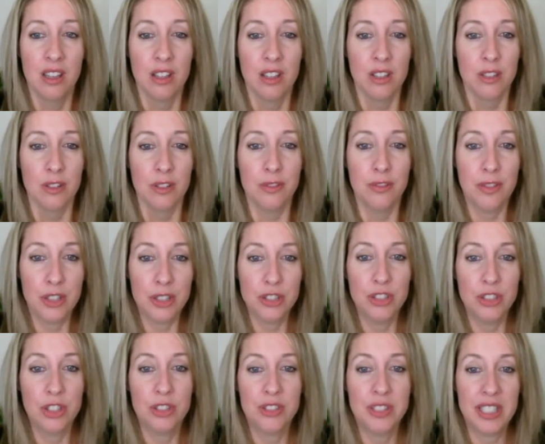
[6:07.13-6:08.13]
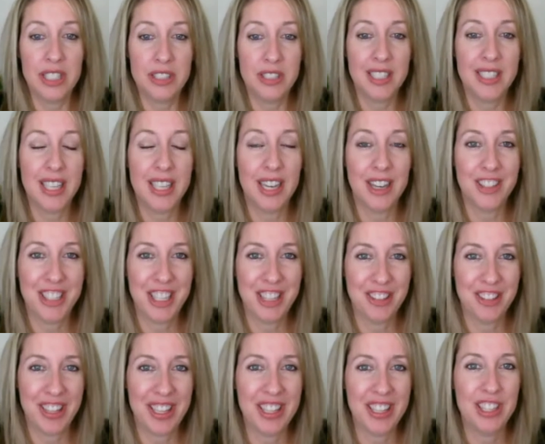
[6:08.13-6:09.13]
First, you'll need to
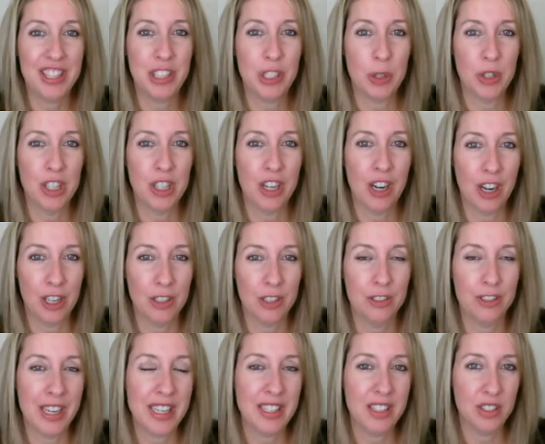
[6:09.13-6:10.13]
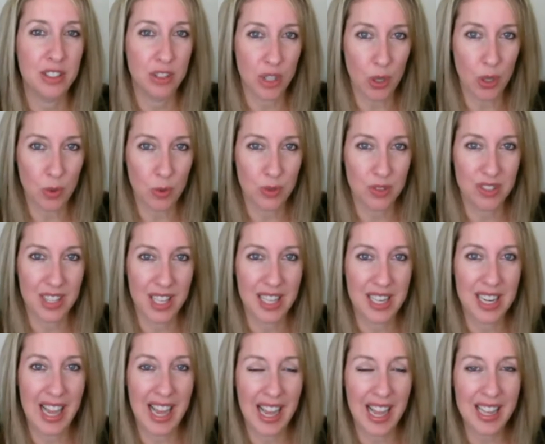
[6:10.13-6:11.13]
calculate your heart rate zones.
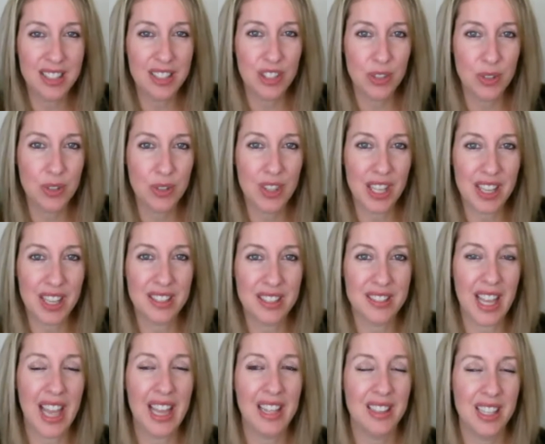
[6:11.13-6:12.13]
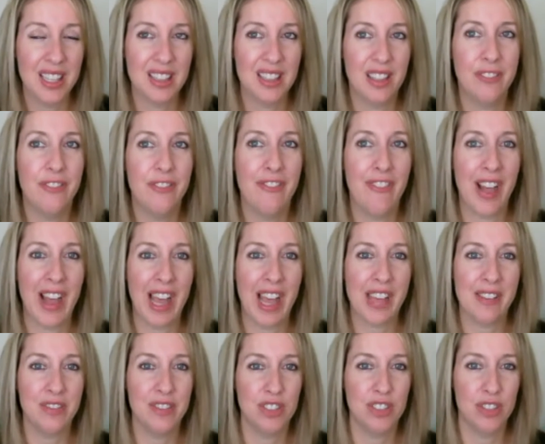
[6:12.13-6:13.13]
And I do this, I like the
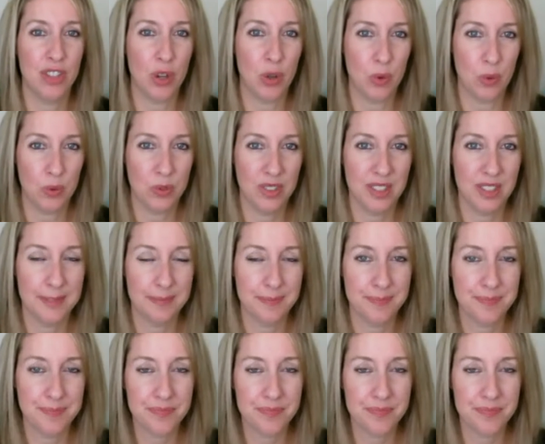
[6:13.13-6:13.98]
5 zones.